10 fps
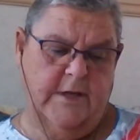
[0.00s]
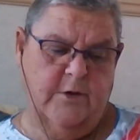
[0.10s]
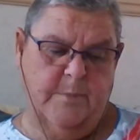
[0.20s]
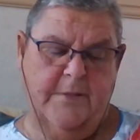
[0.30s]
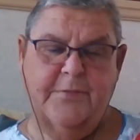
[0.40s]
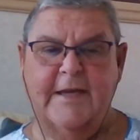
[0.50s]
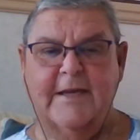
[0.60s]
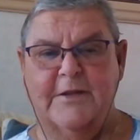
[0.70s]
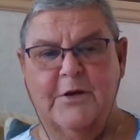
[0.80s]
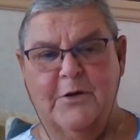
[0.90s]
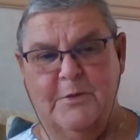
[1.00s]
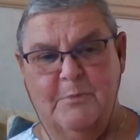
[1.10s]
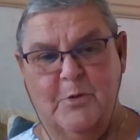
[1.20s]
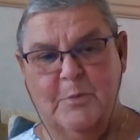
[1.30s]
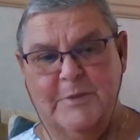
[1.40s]
thing or a bad thing or not
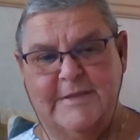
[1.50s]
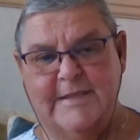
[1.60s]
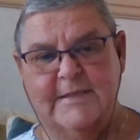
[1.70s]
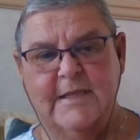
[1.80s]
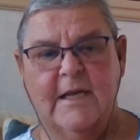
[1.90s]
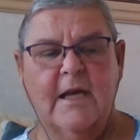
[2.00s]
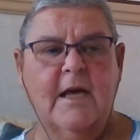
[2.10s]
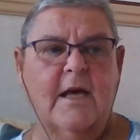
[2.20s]
at the moment, is